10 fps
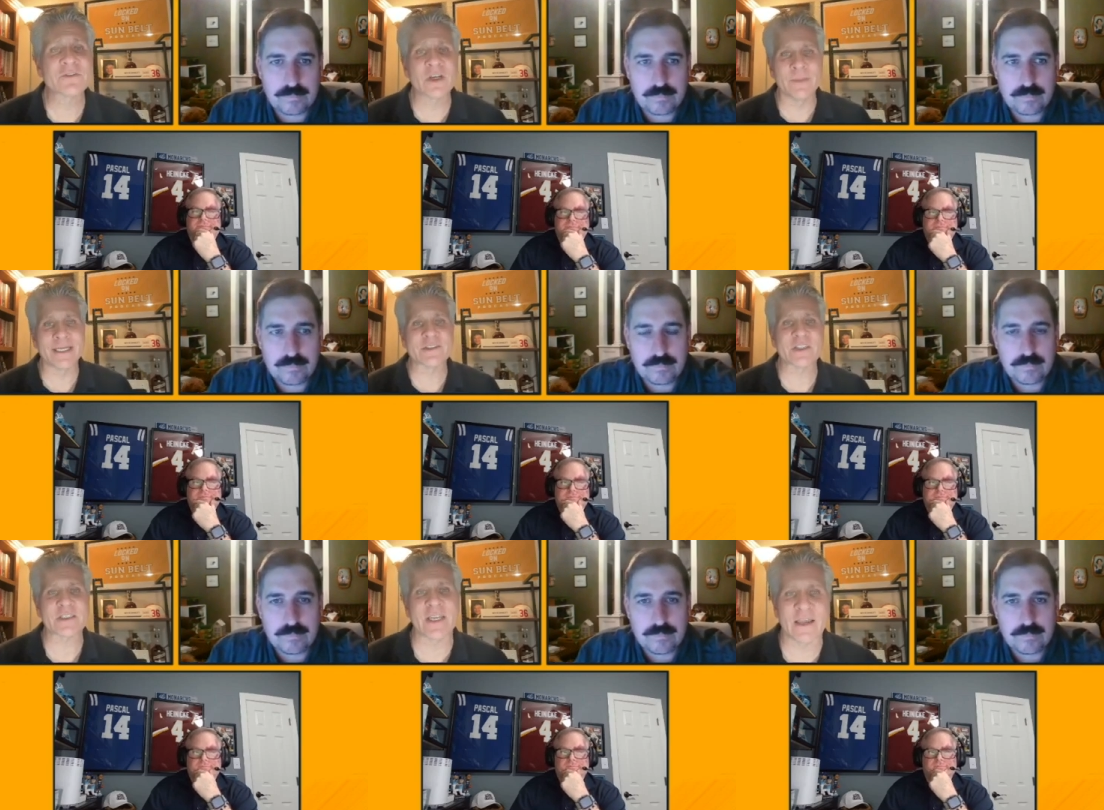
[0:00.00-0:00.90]
Speaker 1: come in a
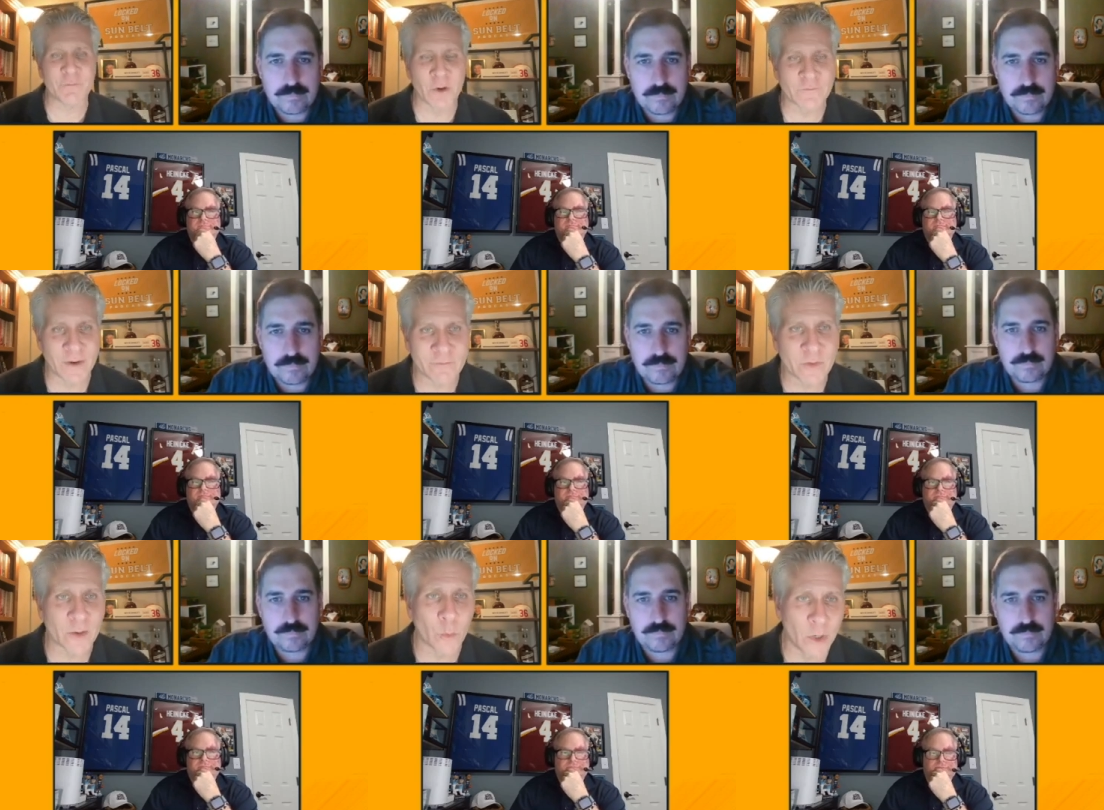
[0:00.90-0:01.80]
six and a half point favorite.
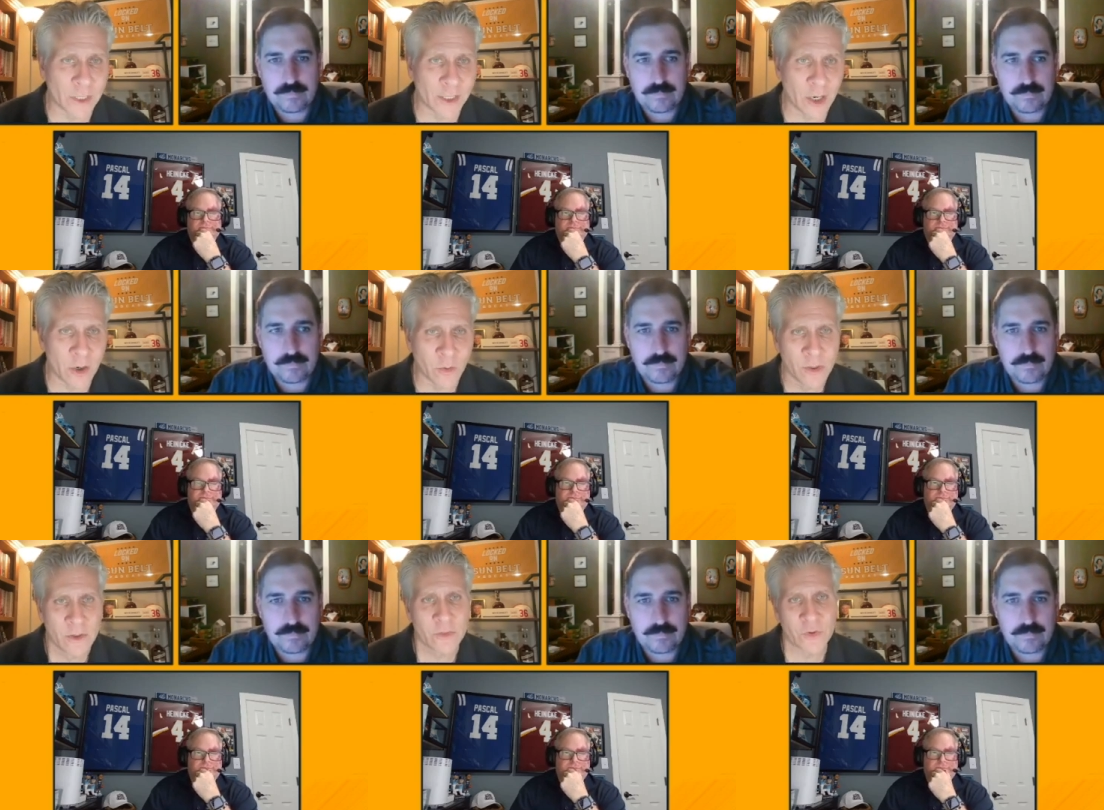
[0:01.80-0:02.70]
They're 1 0,
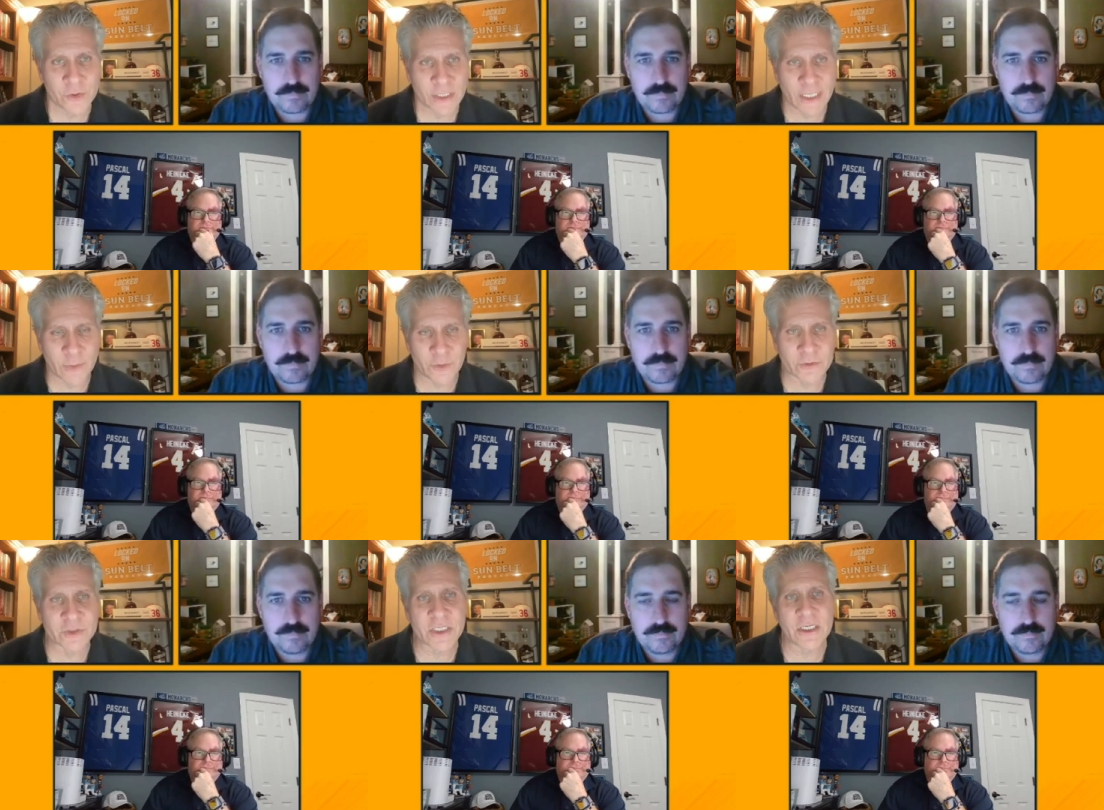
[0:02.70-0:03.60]
38
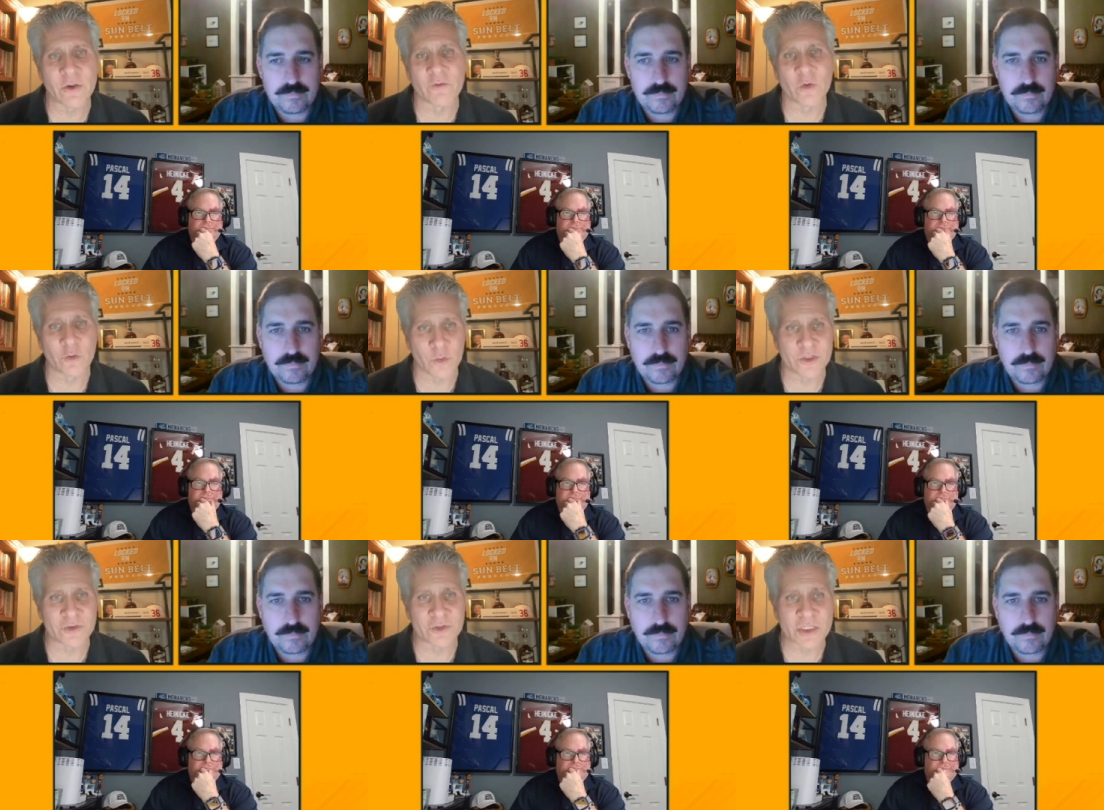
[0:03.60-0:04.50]
13 over
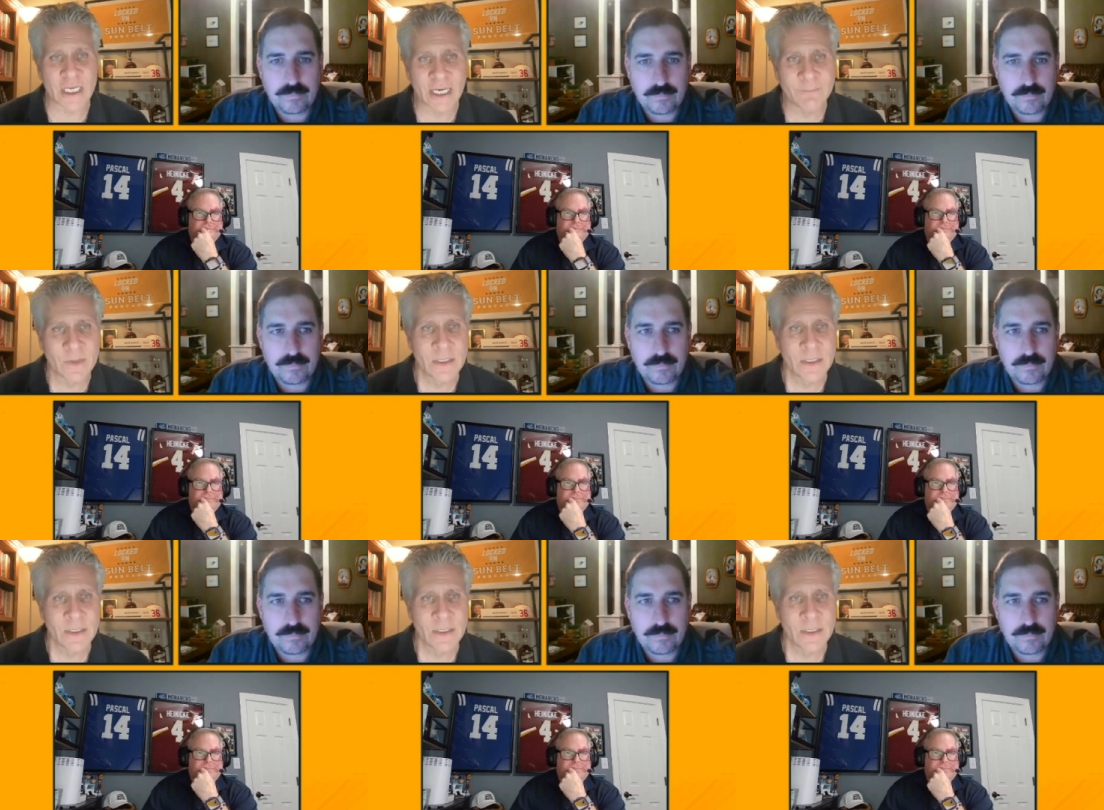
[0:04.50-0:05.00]
Northwestern State.